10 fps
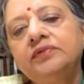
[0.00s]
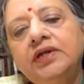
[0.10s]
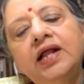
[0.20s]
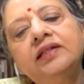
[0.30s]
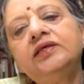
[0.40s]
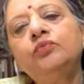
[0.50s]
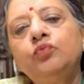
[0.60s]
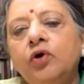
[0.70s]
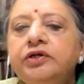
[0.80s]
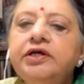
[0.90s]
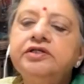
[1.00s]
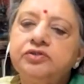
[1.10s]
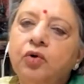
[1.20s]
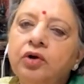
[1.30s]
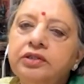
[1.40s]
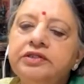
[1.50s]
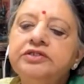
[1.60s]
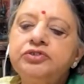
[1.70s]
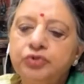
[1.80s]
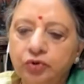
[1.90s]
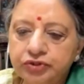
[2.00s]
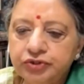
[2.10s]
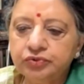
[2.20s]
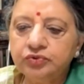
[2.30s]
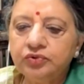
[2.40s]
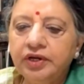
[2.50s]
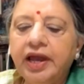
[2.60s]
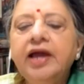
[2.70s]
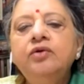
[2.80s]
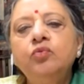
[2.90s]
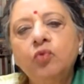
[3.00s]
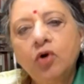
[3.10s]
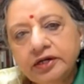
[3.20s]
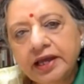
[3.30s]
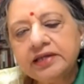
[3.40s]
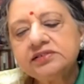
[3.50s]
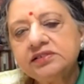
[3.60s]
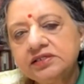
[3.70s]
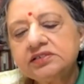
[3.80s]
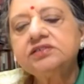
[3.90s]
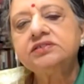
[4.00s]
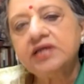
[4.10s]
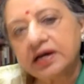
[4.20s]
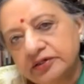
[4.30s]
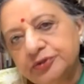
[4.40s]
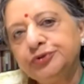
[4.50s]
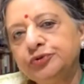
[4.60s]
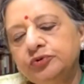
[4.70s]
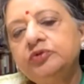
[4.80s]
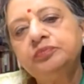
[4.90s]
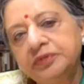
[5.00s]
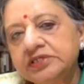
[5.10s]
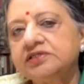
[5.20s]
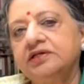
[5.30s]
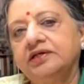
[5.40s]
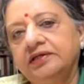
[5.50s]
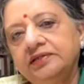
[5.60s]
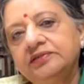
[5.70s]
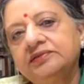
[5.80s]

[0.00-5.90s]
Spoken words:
Kranti, what has all this taught you and what has this done to you personally?